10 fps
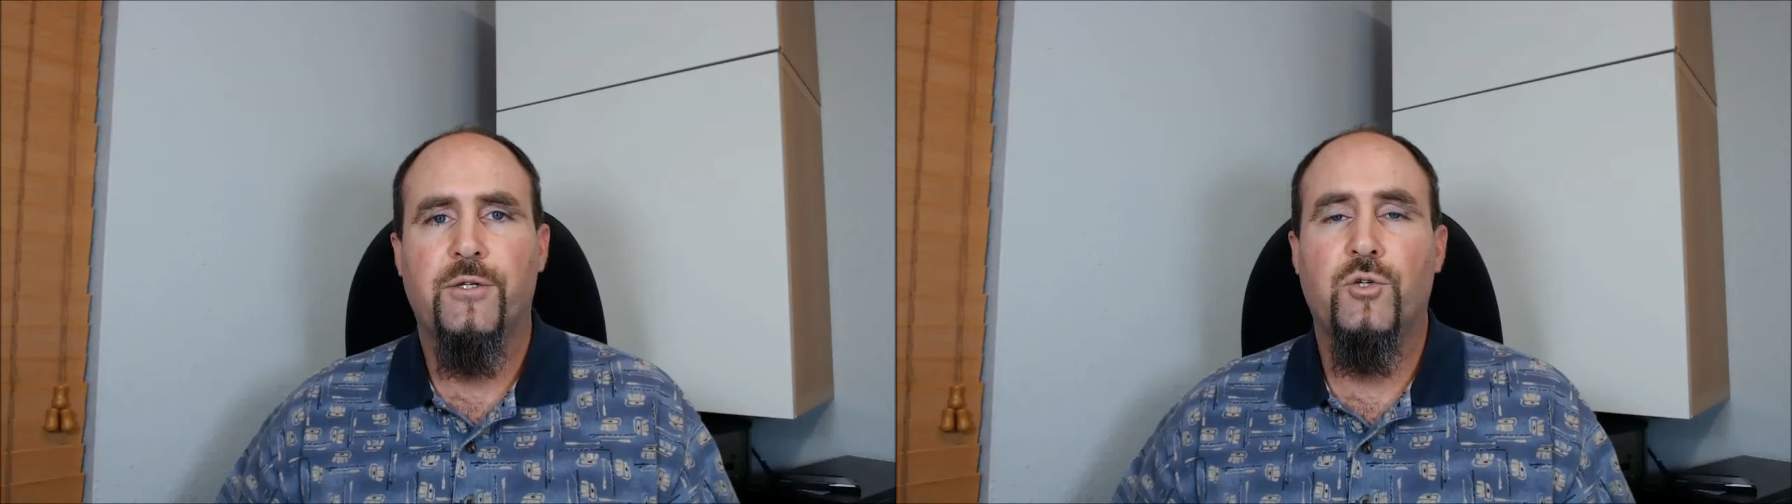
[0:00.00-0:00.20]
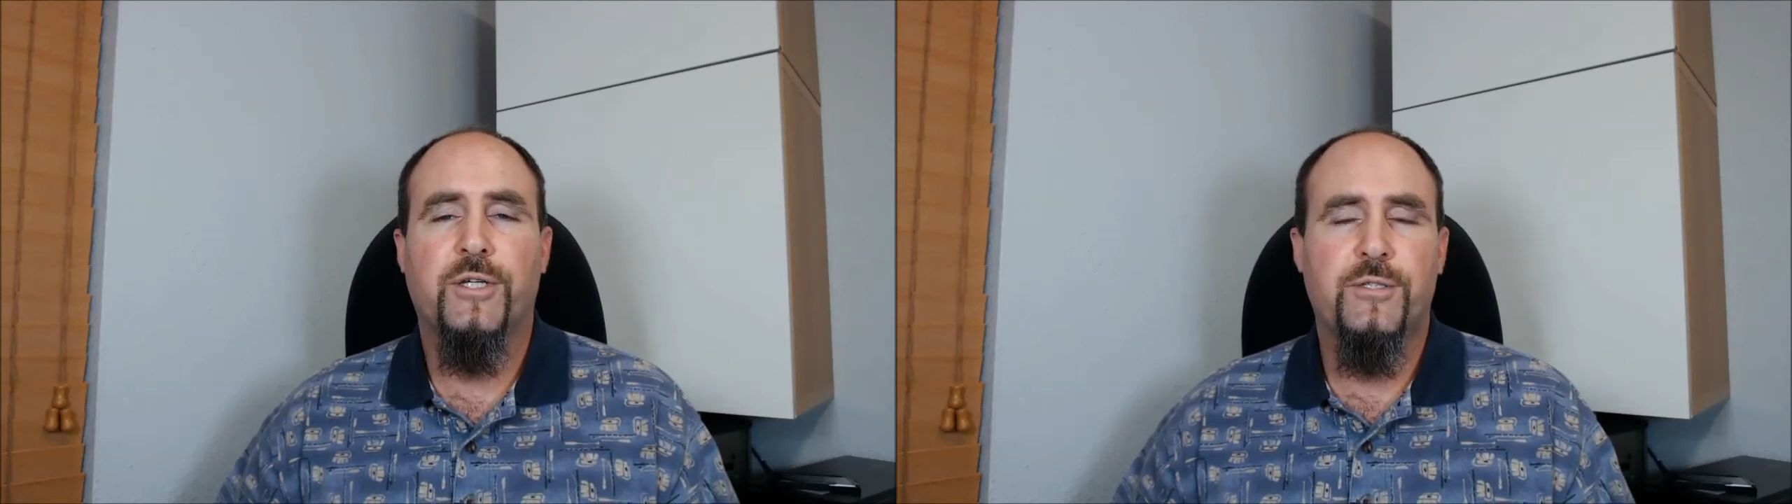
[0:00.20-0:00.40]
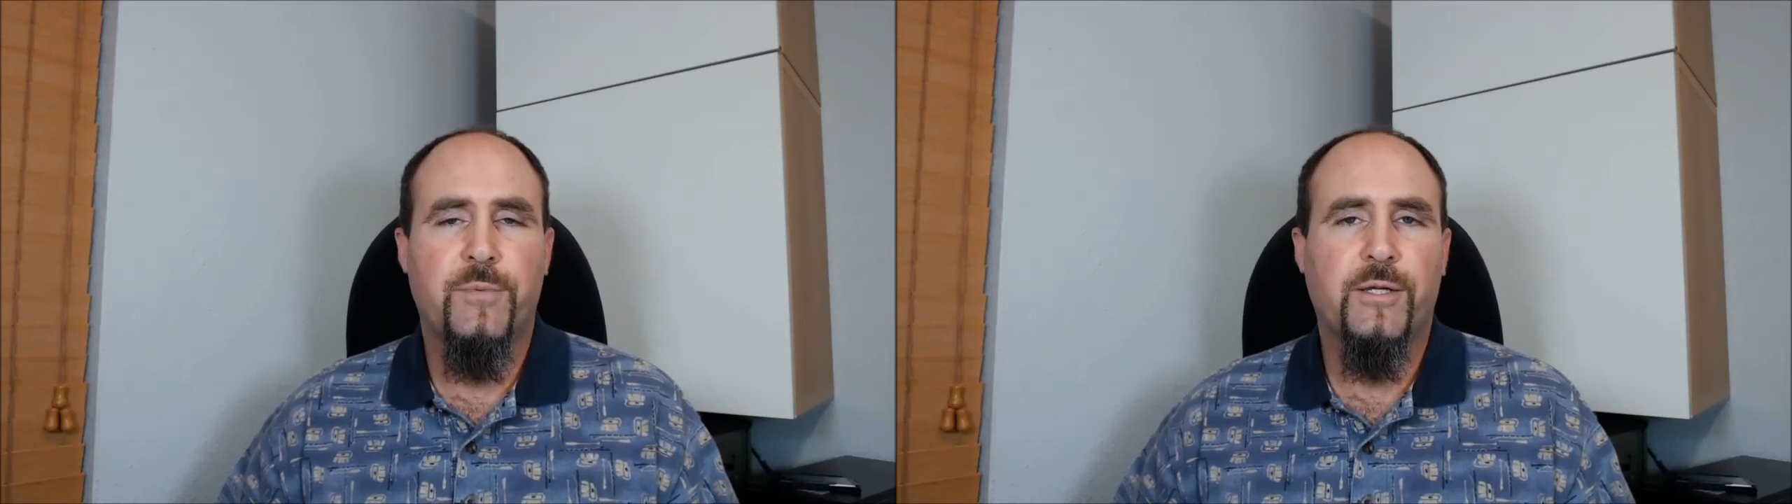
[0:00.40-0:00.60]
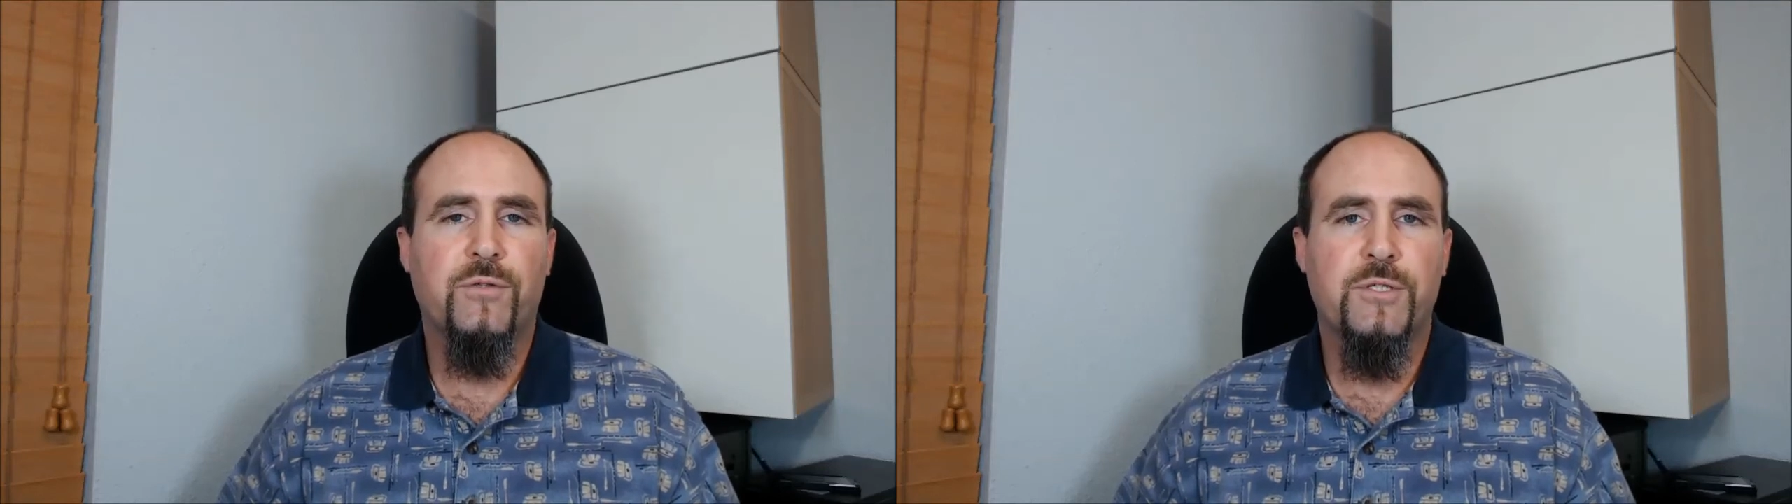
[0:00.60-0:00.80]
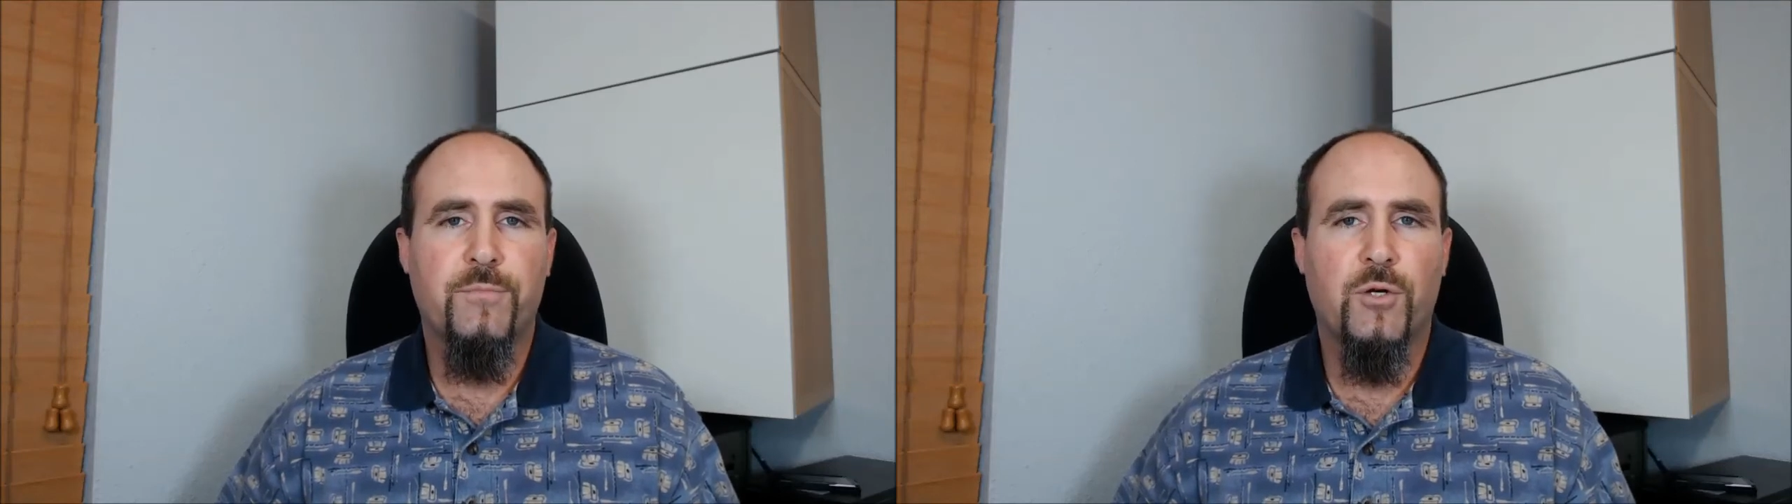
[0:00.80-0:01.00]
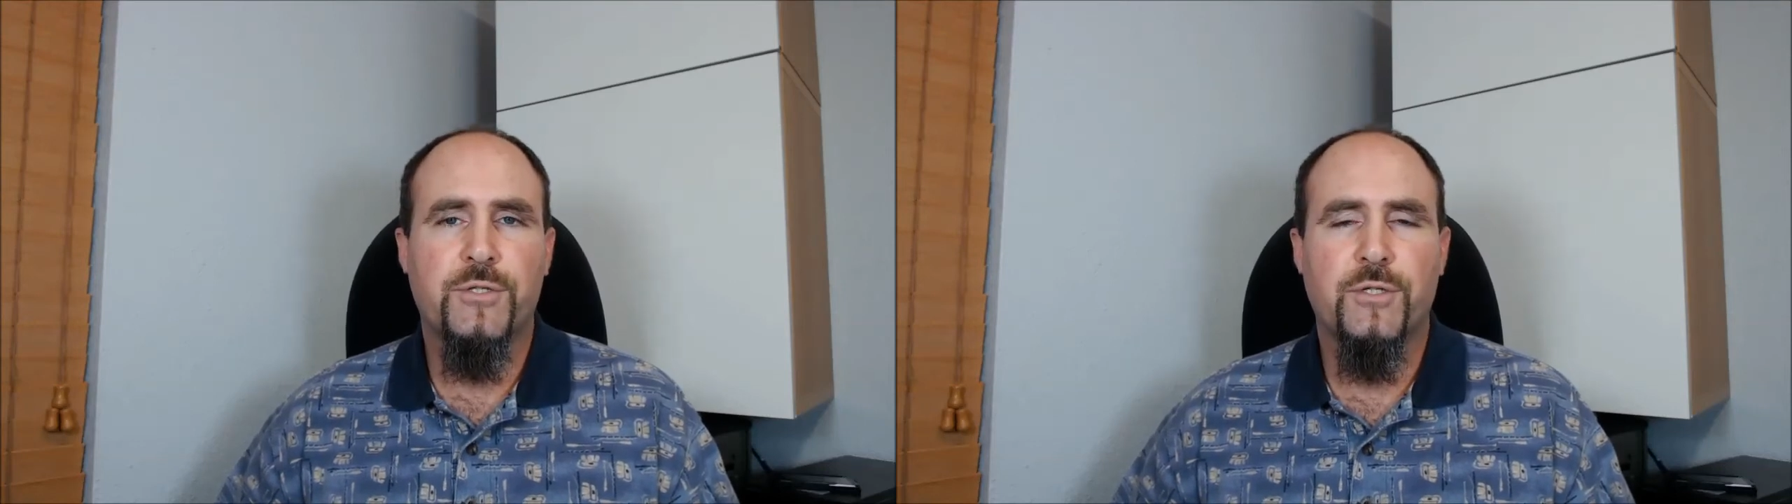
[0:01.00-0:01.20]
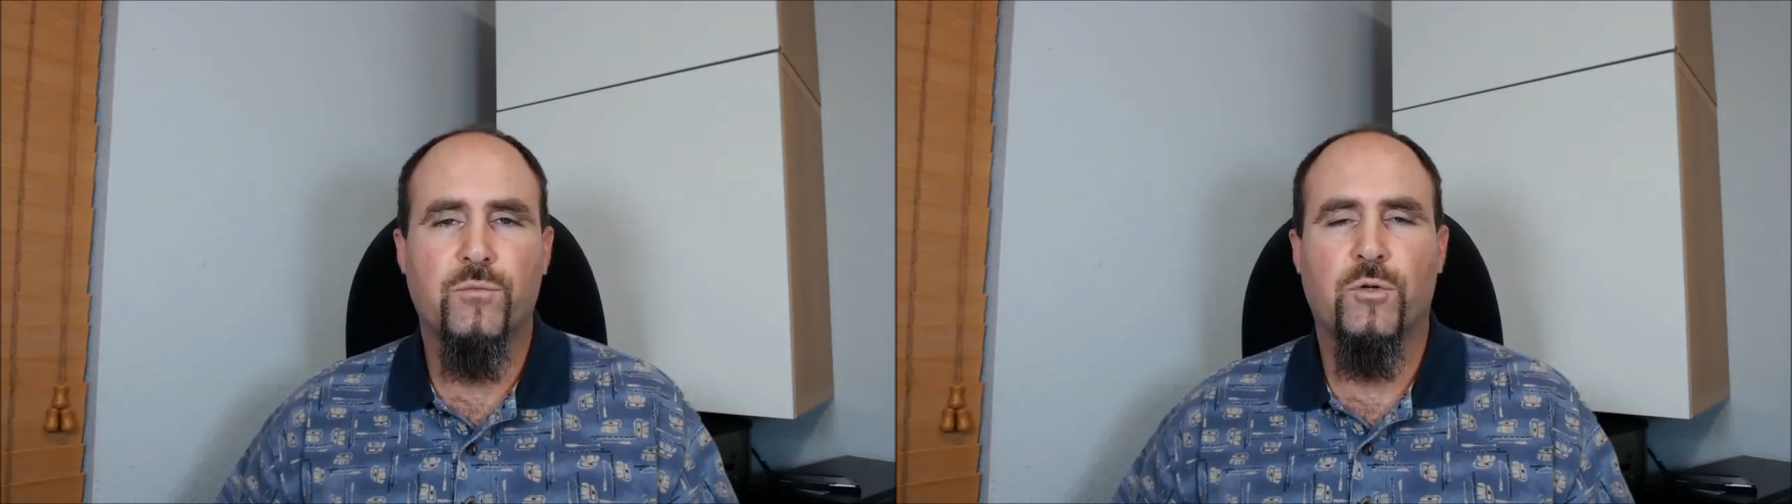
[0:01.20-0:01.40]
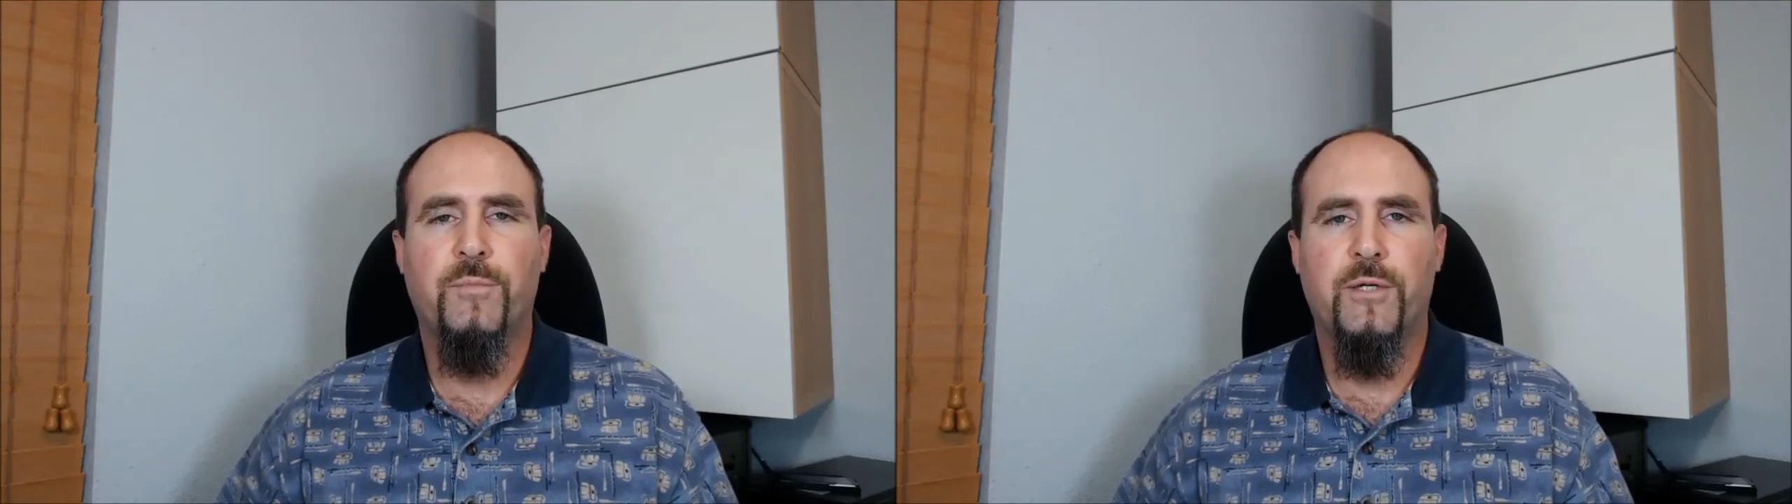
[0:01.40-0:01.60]
You'd expect this
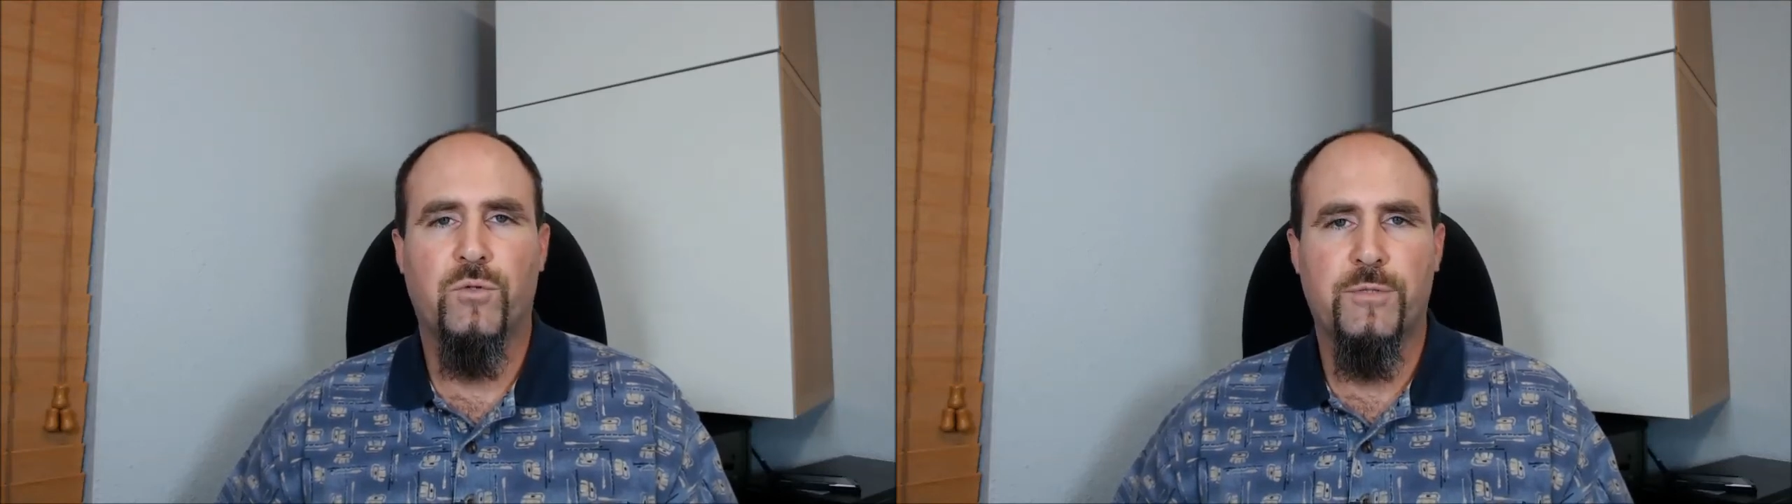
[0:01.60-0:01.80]
person would be